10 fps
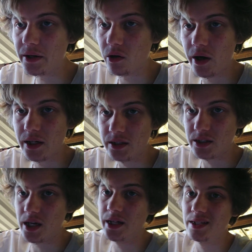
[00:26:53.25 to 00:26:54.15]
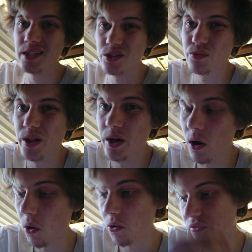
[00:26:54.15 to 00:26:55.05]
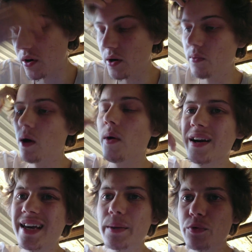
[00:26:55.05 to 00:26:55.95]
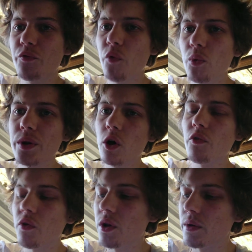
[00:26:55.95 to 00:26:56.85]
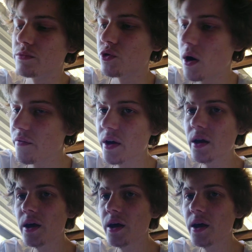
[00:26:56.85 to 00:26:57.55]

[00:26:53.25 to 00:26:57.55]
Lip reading: like this and it doesn't really hold very well and it keeps falling off while I'm driving.